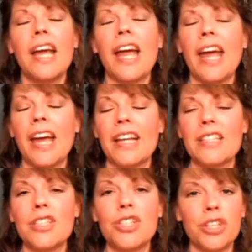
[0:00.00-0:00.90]

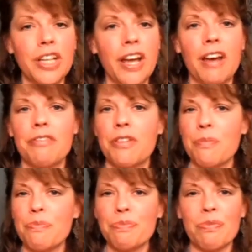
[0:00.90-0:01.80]
and sure enough,
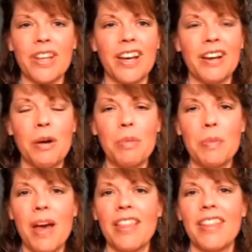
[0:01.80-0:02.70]

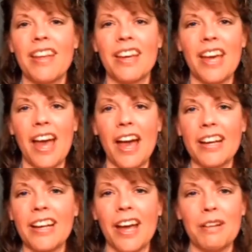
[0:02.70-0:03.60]
homeopathic
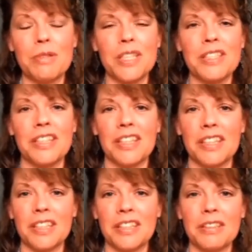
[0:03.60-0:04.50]
aconite was
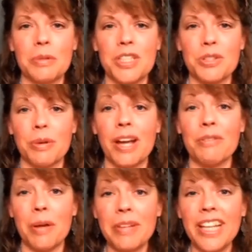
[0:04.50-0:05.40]
the right
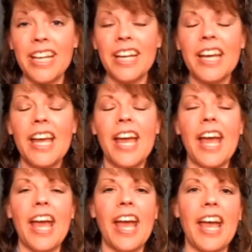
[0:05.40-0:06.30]
remedy.
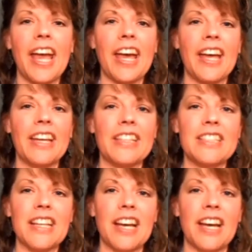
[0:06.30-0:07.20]

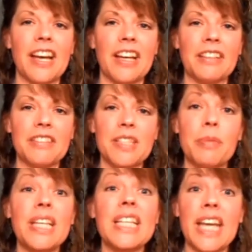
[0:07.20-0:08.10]
And some
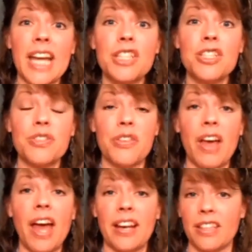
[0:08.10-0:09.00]
of the indications for
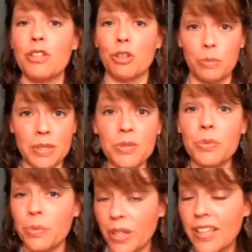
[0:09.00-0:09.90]
that, croup is
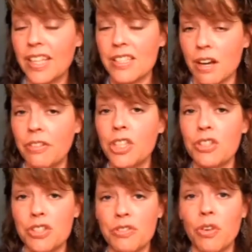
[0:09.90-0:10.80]
one thing it's often
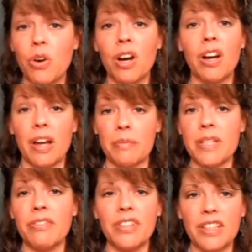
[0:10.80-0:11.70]
used for.
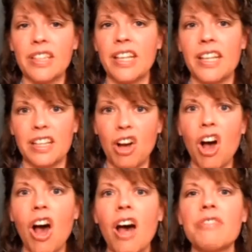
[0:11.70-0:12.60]
Definitely
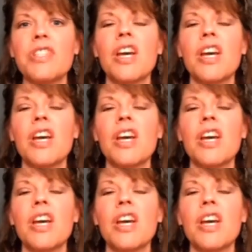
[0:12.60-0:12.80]
coughs,